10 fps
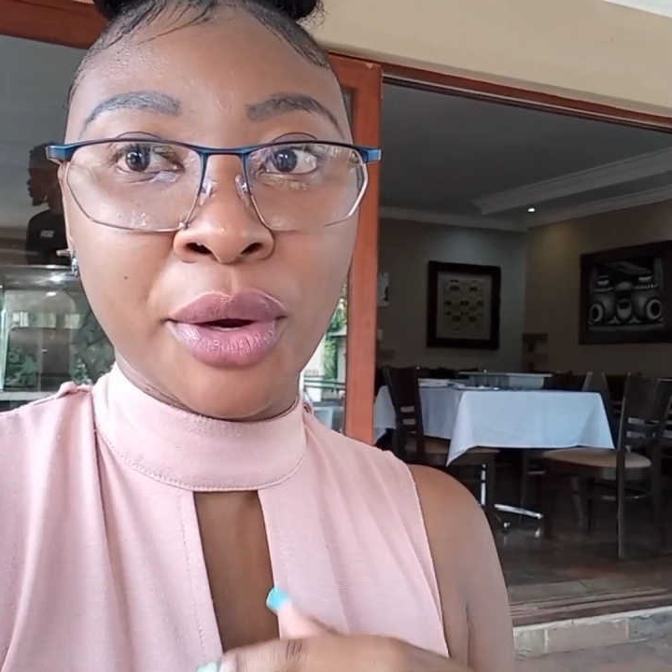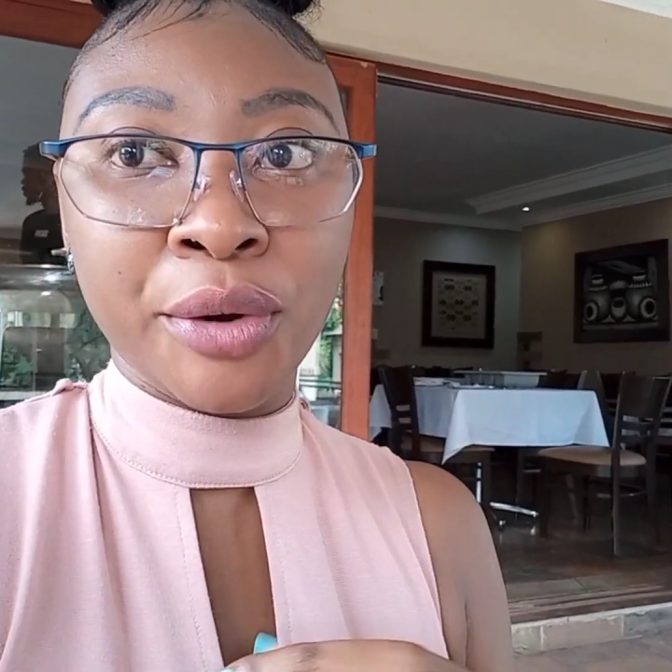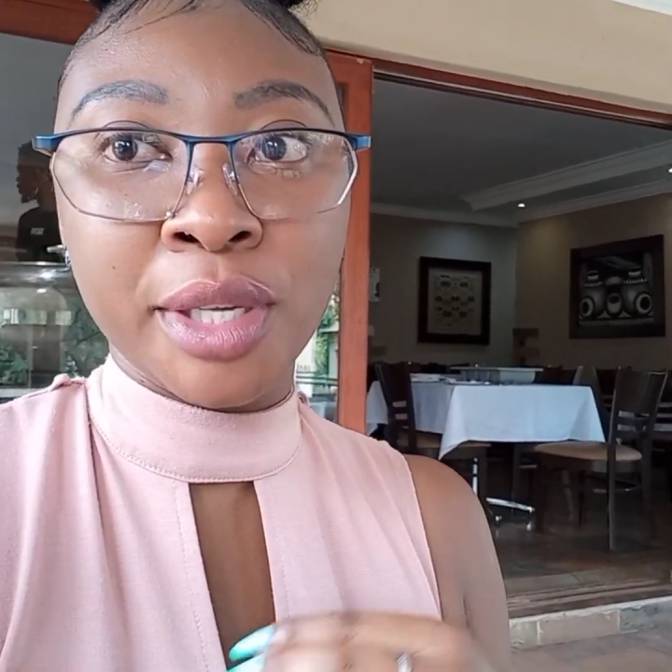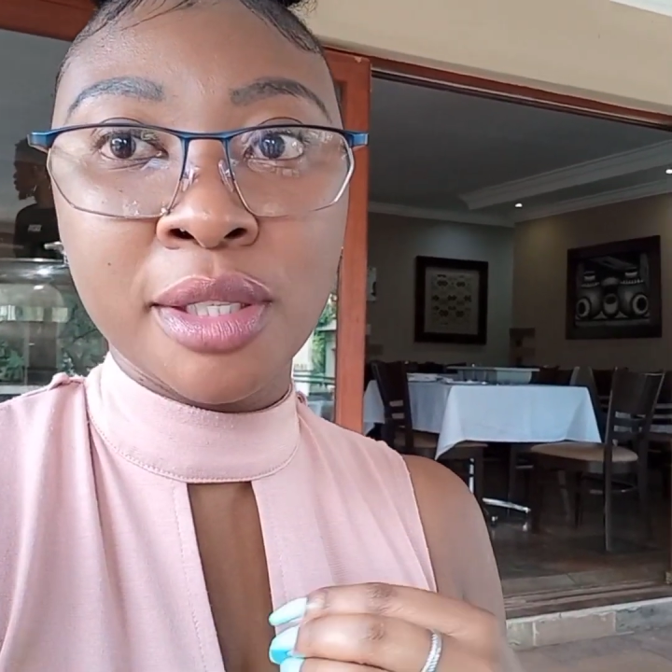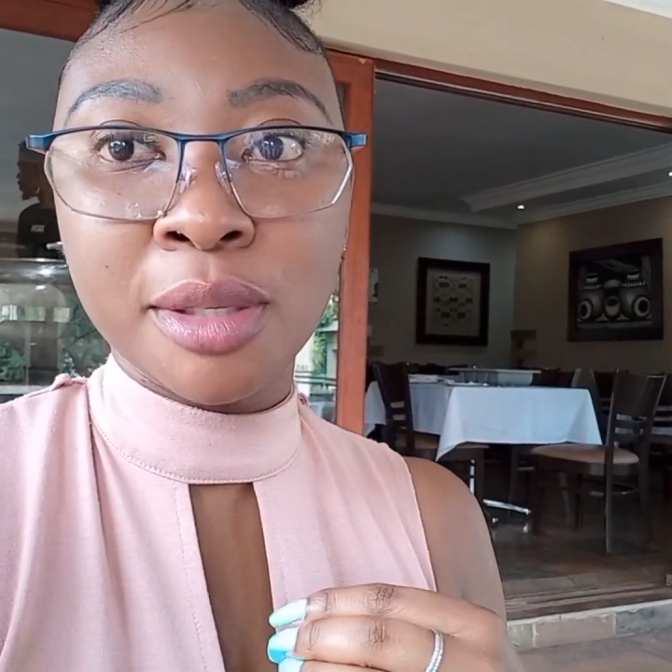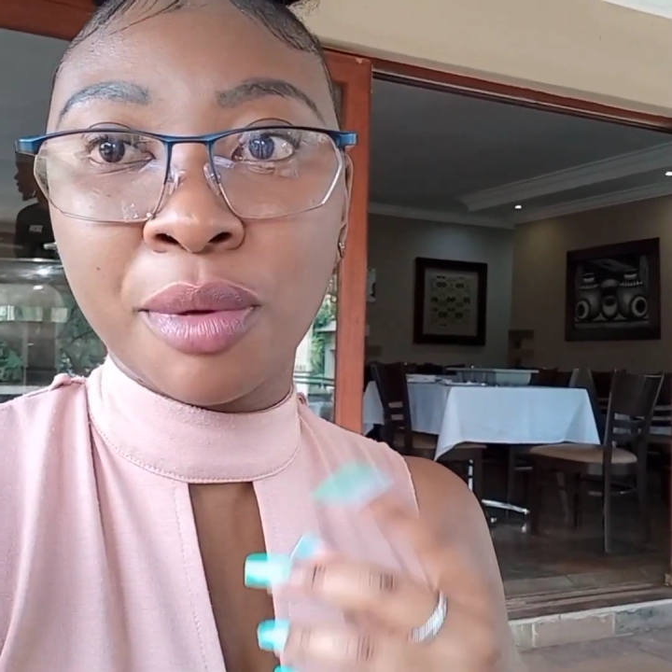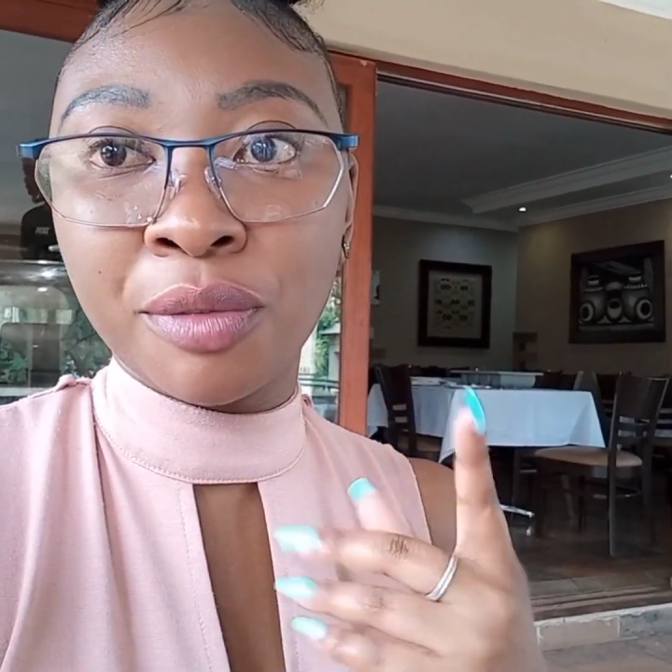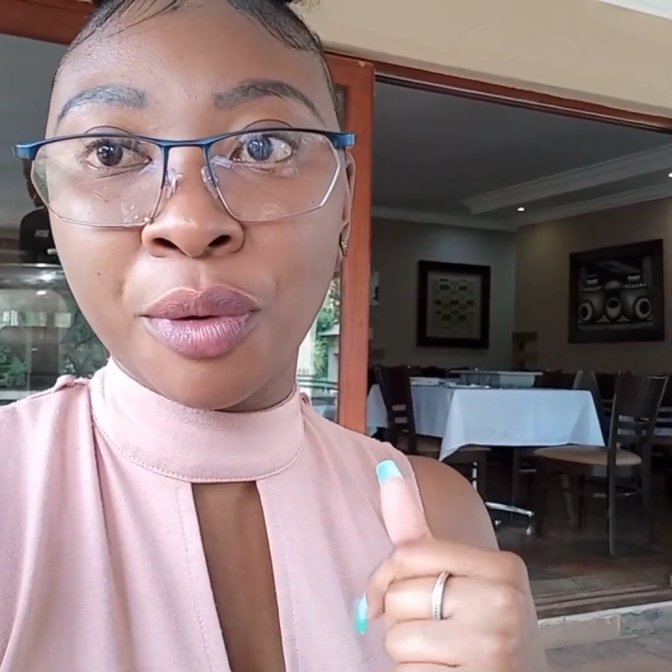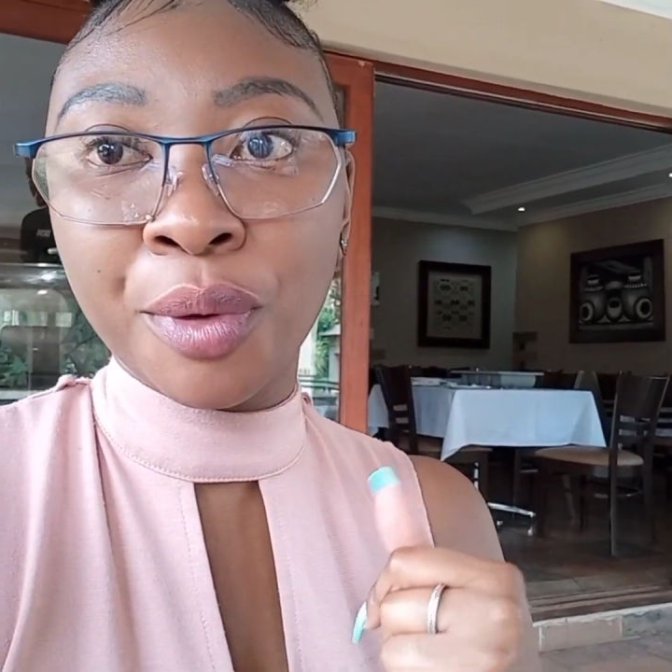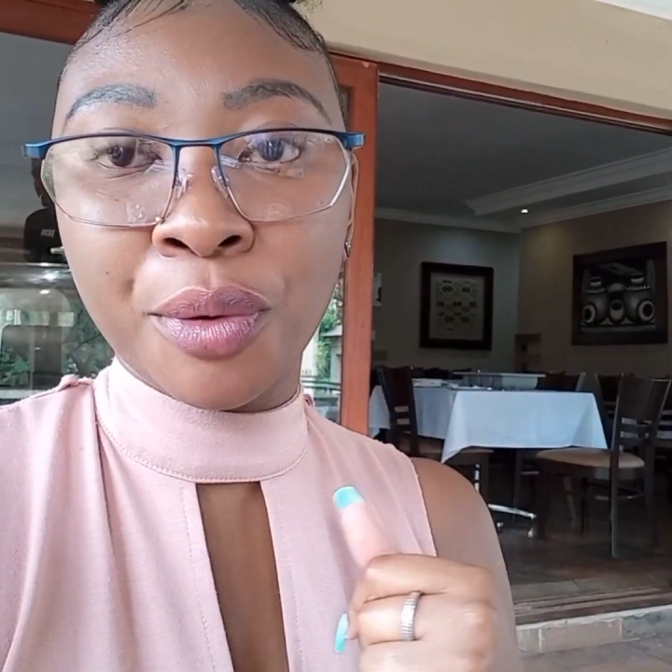errands
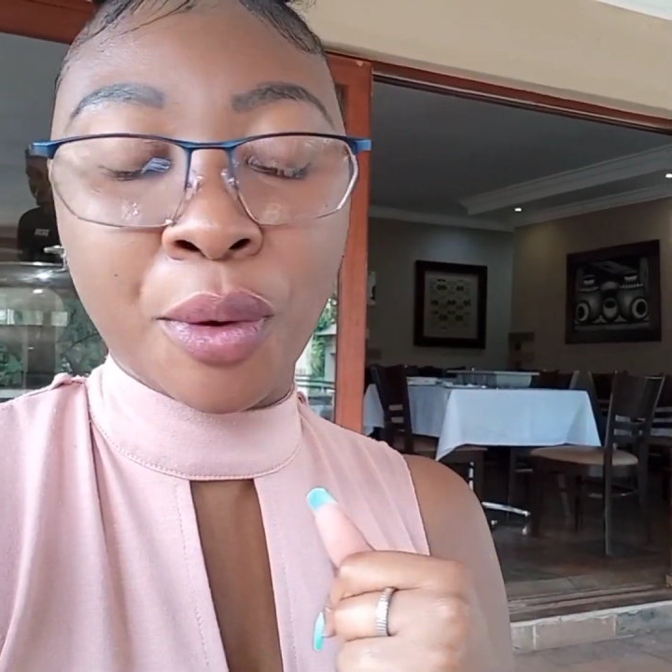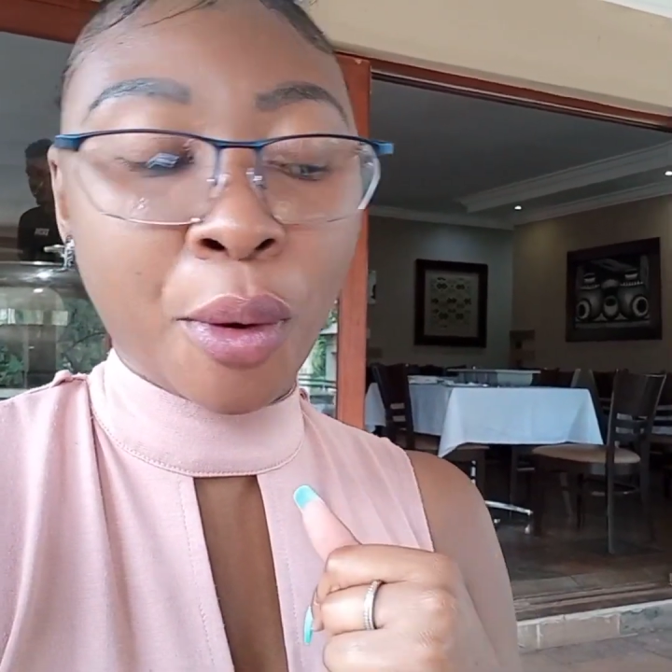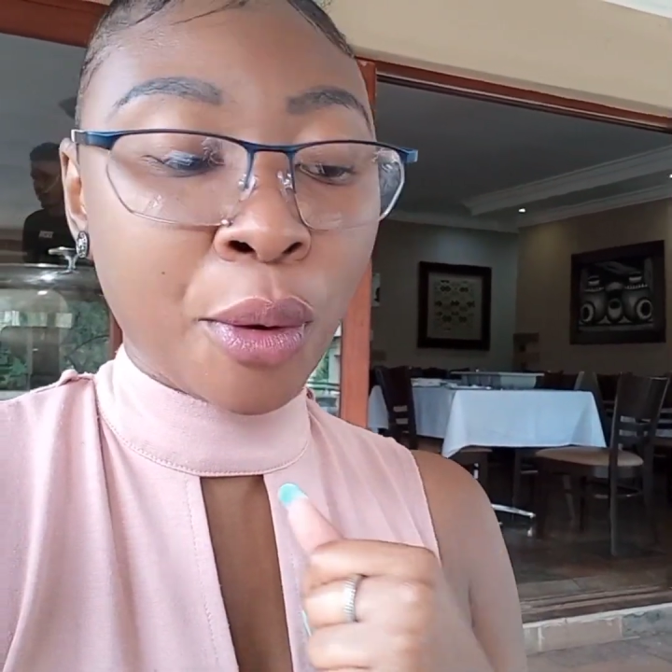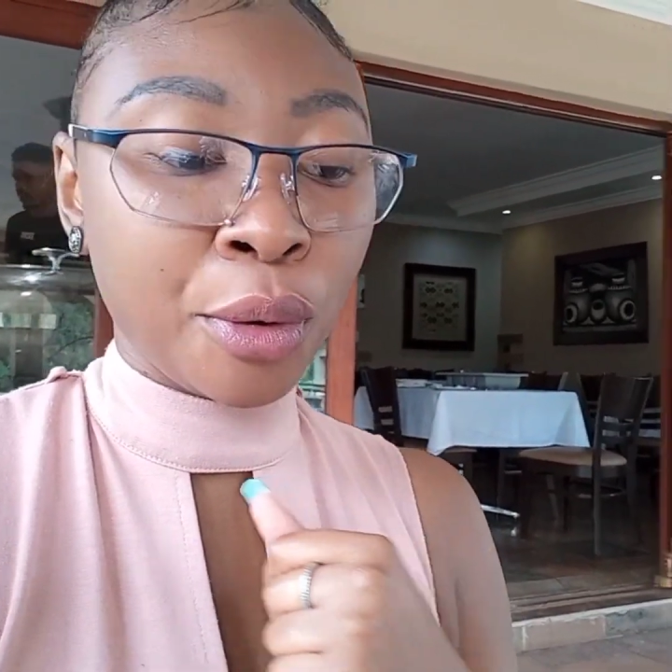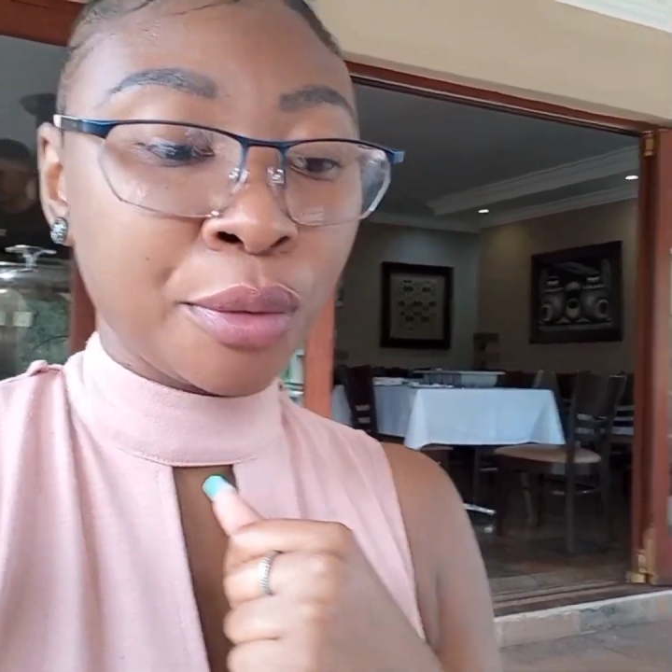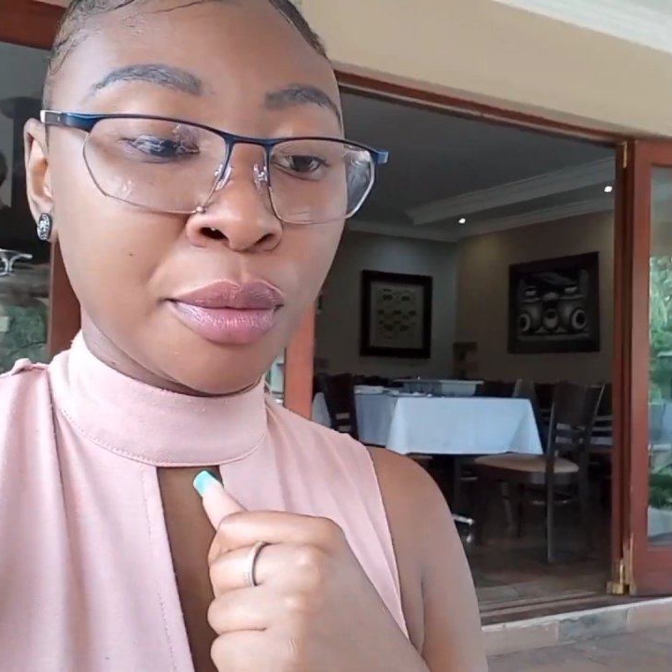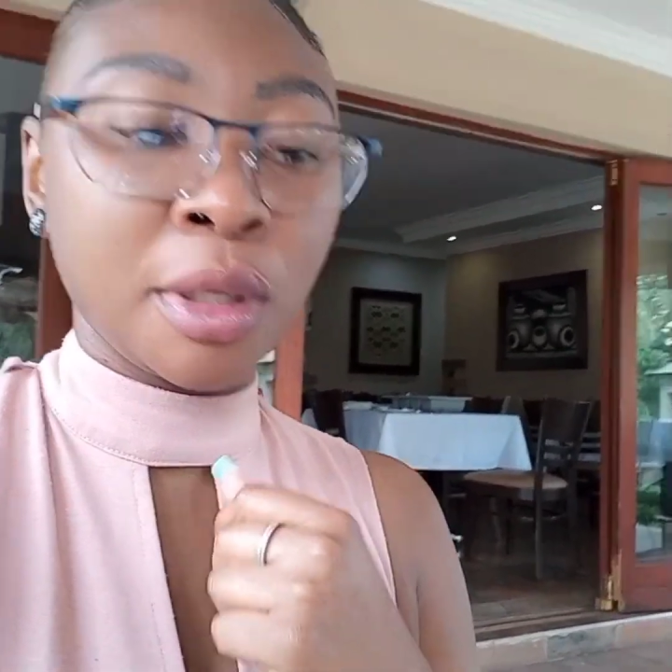before we go home.